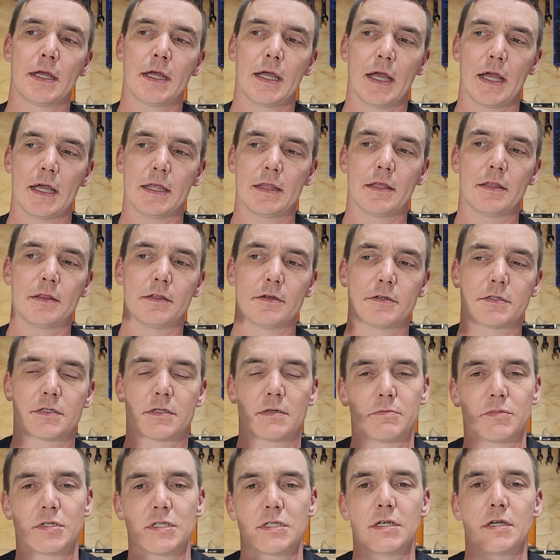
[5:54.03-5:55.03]
And then there's
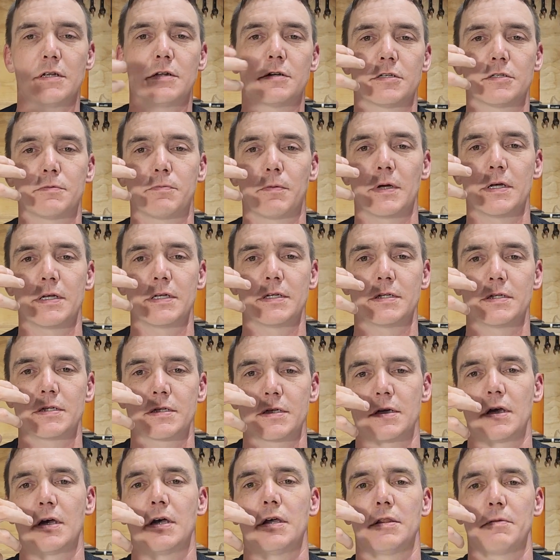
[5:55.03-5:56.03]
some cedar
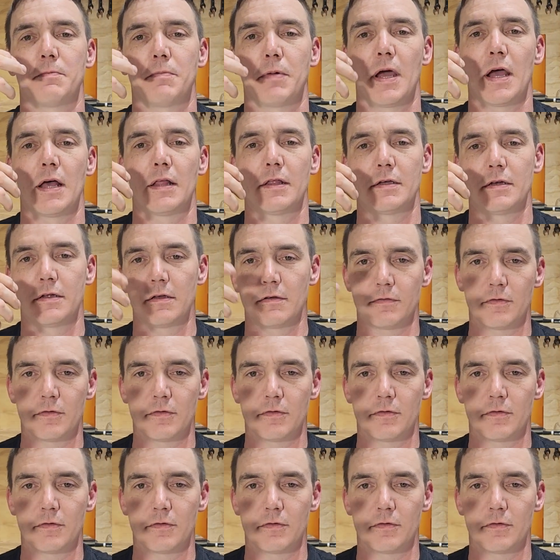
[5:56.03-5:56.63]
spice on the palate